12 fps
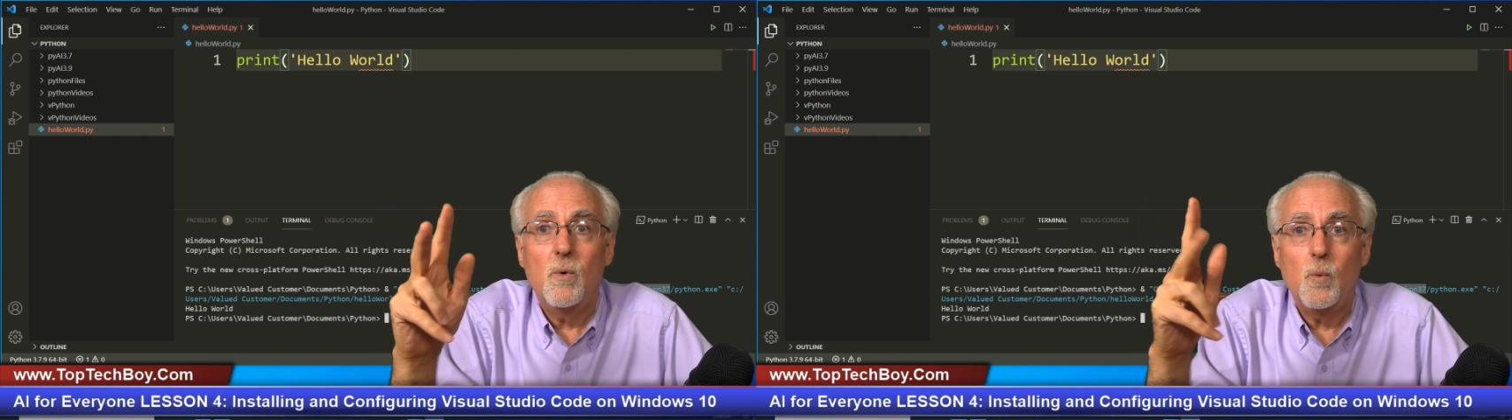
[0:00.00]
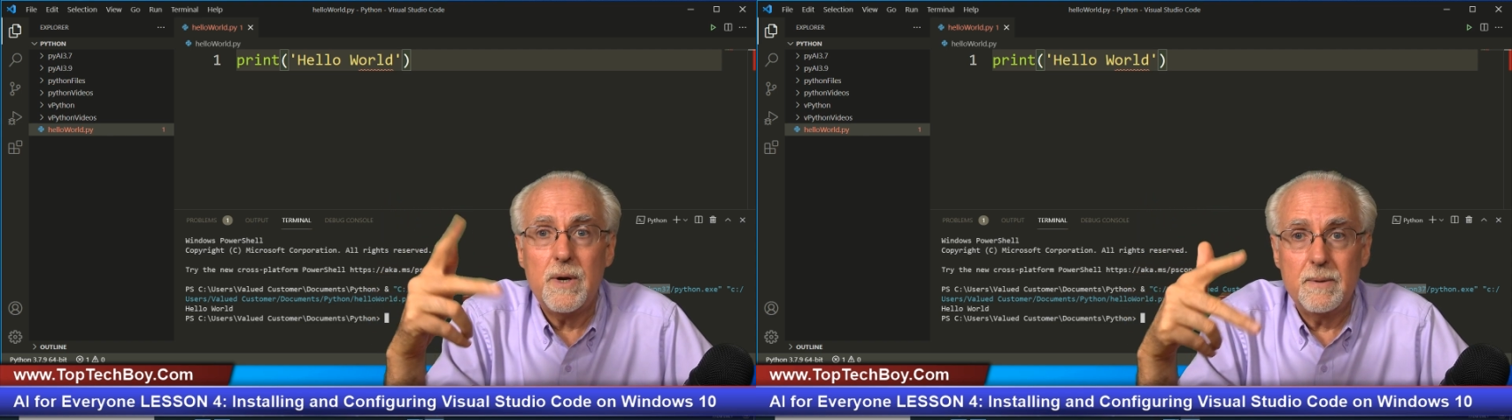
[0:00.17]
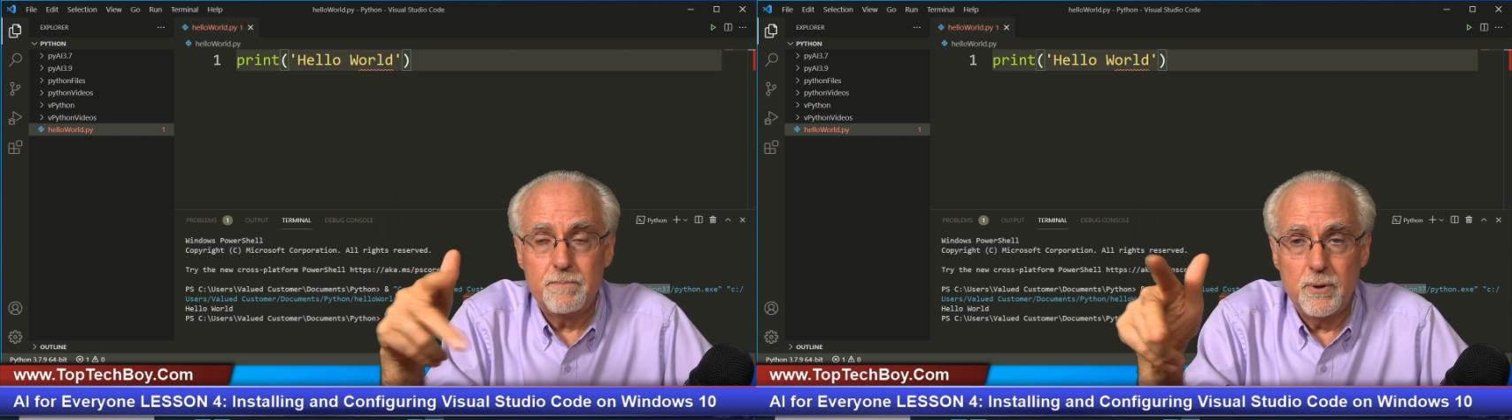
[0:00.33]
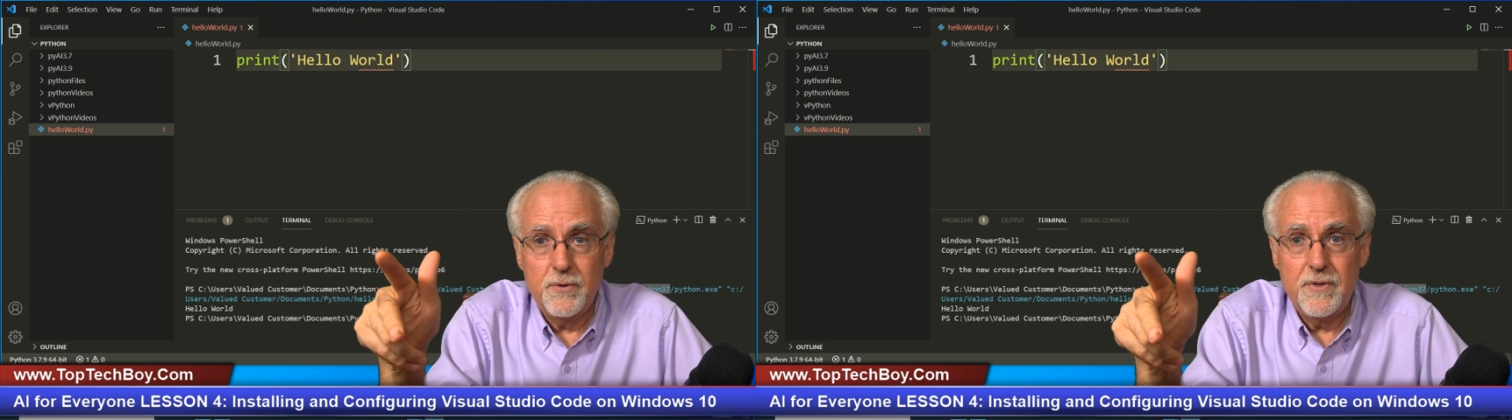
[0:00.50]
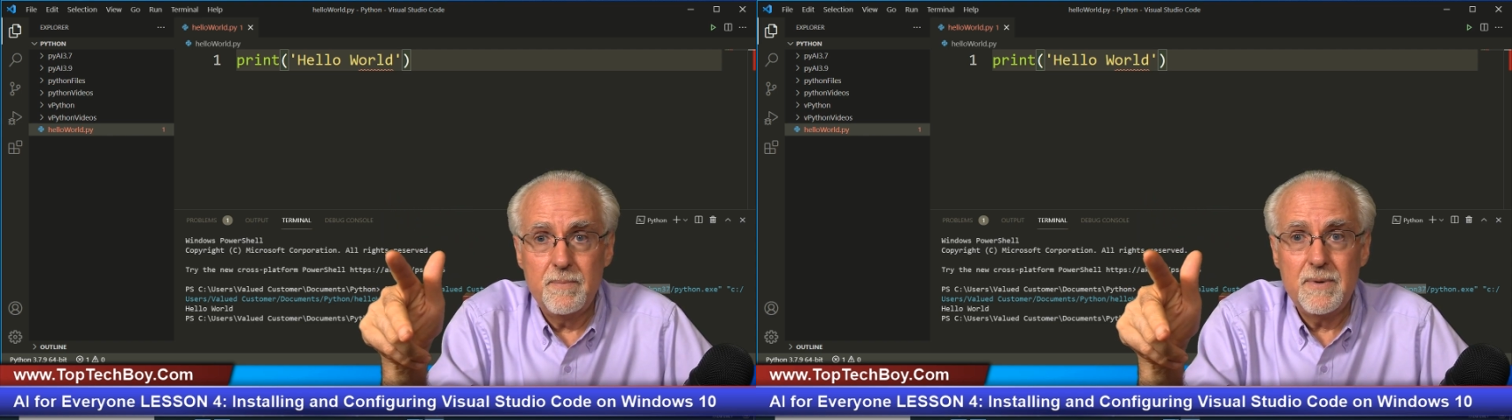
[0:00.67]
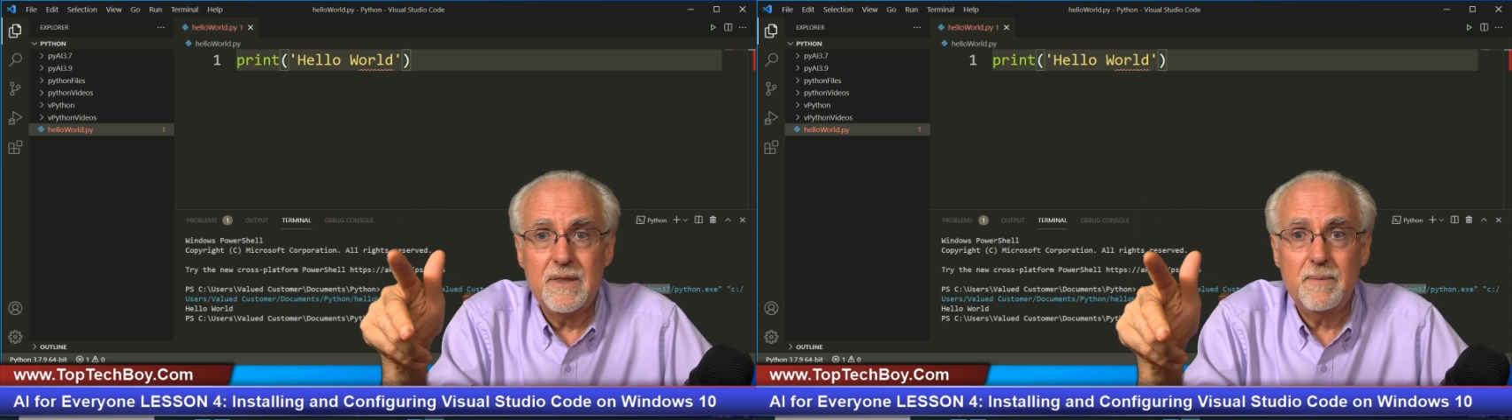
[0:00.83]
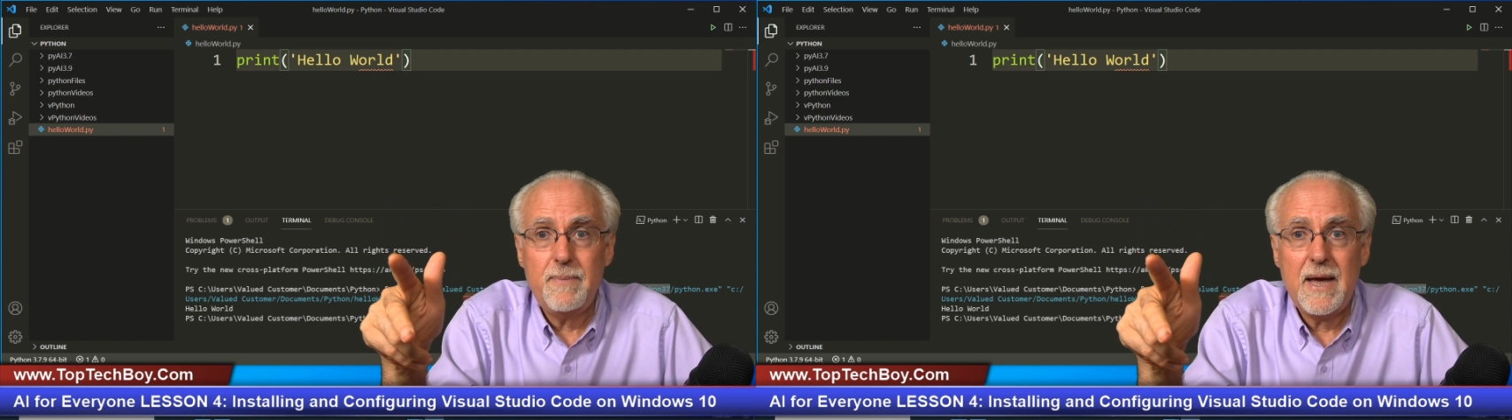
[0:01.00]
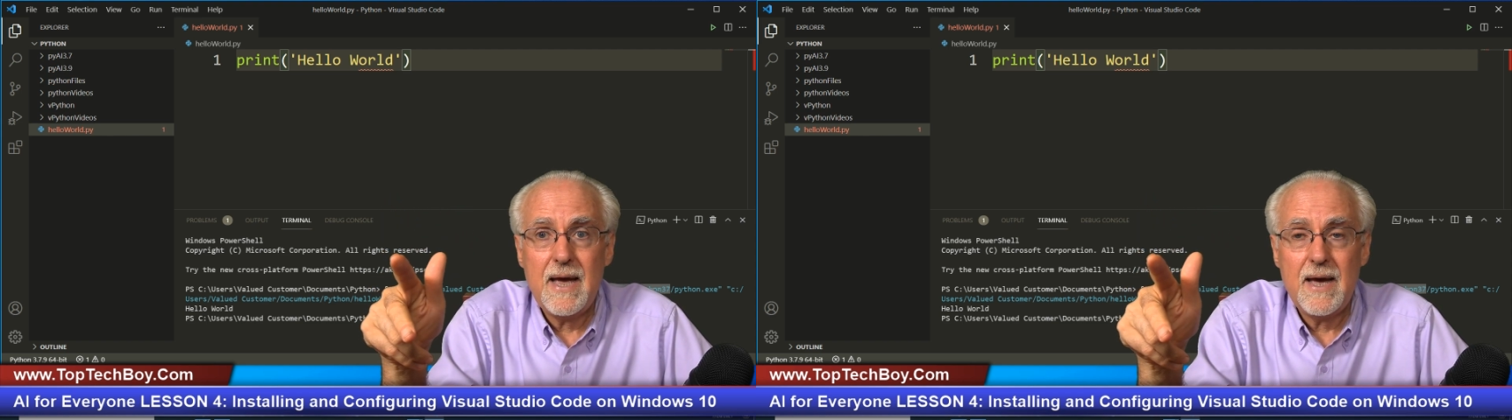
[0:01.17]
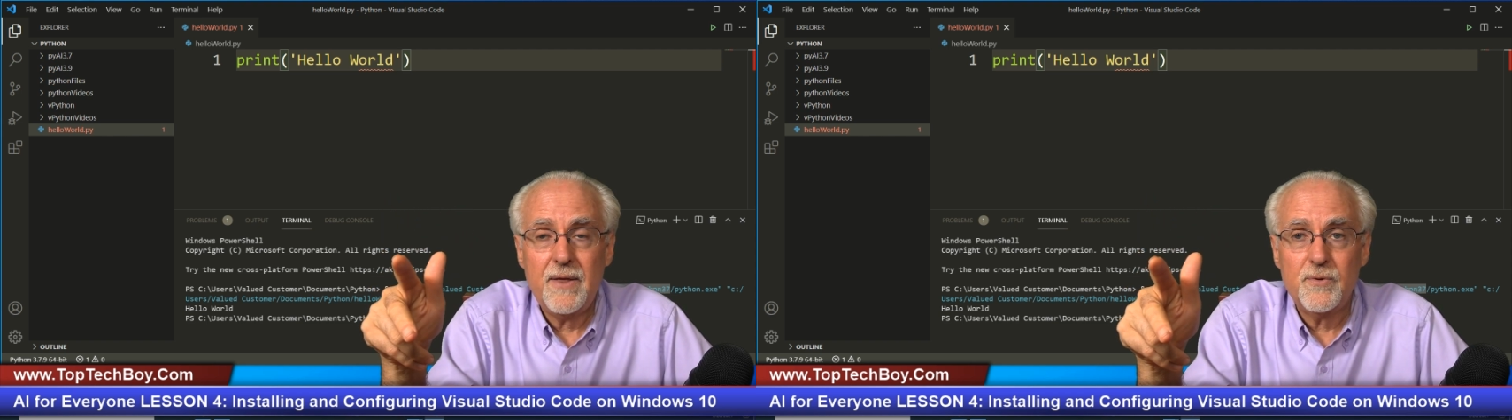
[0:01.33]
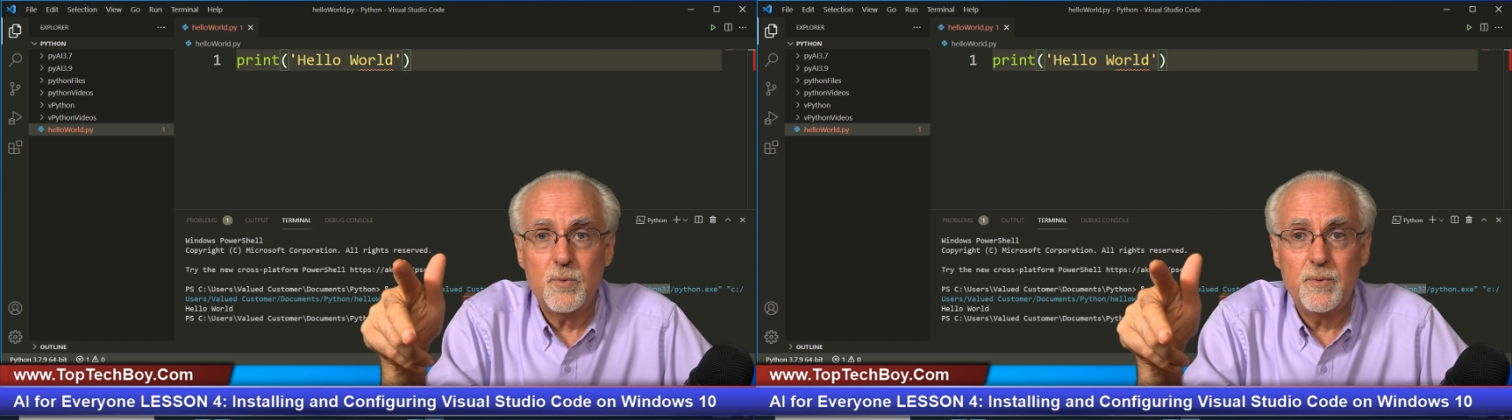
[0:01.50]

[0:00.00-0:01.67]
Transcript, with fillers: We had put them in the path